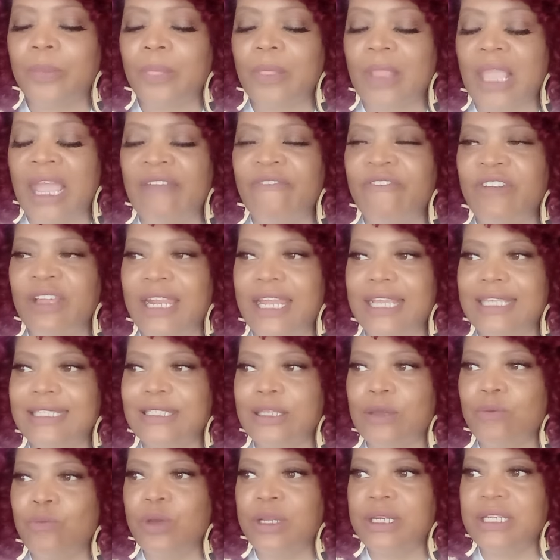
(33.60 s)
I feel like
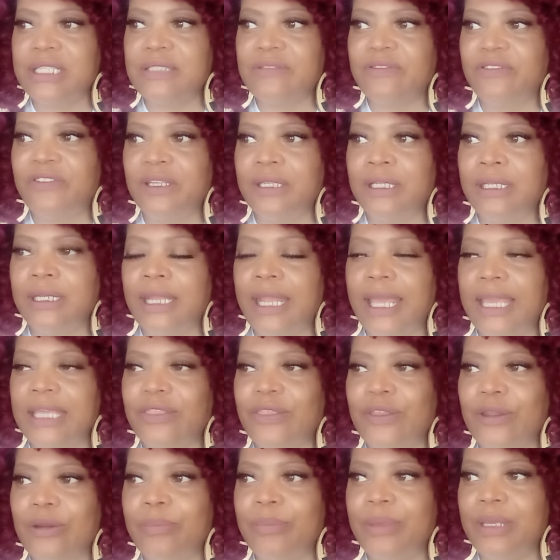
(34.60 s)
someone is feeling
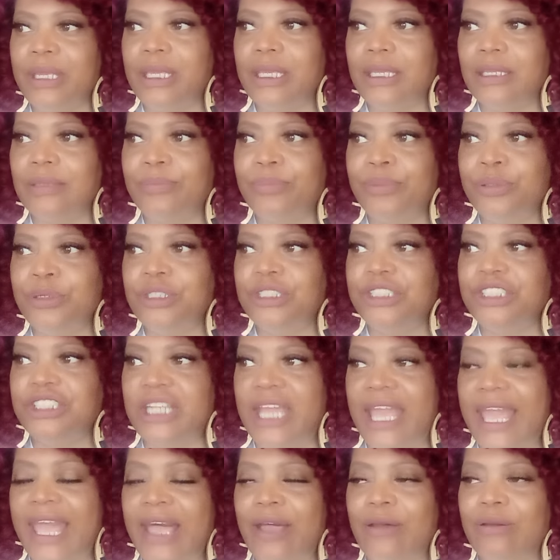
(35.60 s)
like they're being pushed
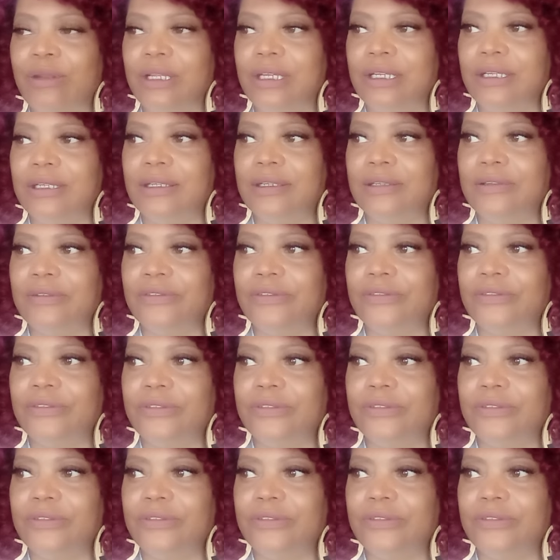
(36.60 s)
off